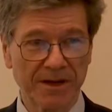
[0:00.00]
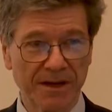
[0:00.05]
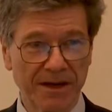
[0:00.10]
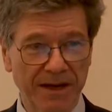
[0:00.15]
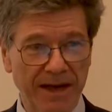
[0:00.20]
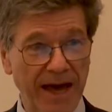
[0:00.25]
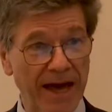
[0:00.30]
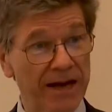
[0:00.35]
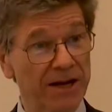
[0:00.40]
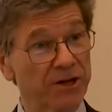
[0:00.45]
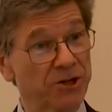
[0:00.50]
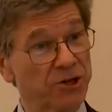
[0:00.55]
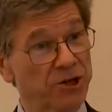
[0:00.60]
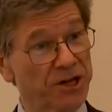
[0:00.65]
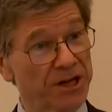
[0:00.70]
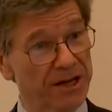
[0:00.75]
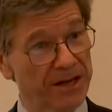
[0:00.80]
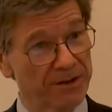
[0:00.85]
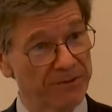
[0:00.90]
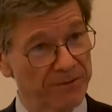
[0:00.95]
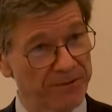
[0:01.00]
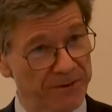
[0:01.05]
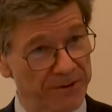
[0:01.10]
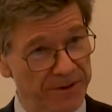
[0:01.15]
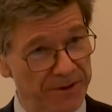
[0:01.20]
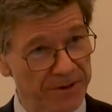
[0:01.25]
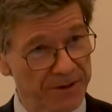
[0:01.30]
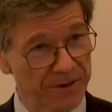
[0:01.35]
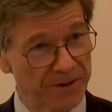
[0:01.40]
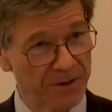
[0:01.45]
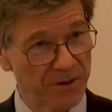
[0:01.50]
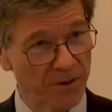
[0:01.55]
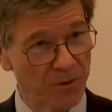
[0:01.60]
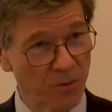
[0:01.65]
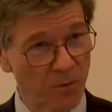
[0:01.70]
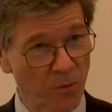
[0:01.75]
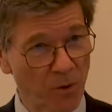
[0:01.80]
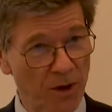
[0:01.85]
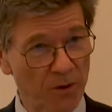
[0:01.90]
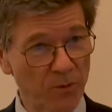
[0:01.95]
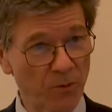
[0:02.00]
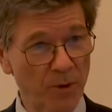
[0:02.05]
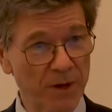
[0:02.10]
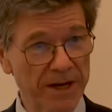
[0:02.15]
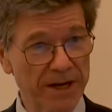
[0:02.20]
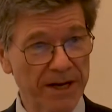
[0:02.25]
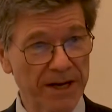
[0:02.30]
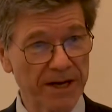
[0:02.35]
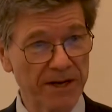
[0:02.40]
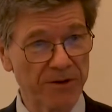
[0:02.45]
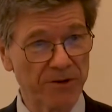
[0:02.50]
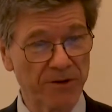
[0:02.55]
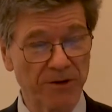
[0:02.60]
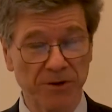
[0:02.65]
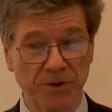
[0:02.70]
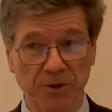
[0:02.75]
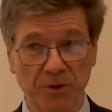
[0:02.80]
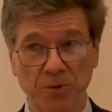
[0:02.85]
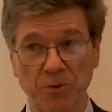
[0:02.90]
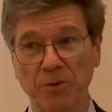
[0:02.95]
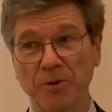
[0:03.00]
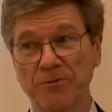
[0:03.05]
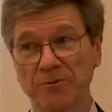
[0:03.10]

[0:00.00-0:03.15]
can achieve what we need to do.